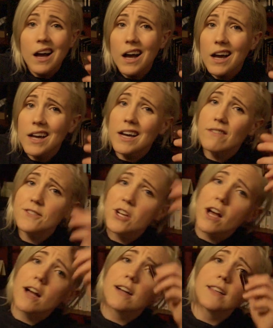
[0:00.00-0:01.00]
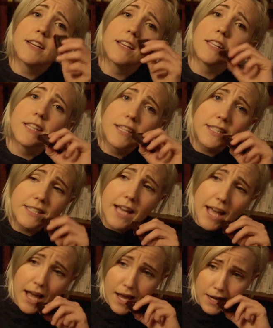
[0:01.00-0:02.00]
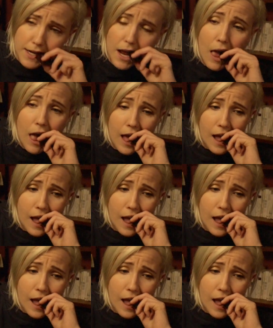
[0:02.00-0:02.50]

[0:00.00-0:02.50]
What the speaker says: I have chocolate in this hand.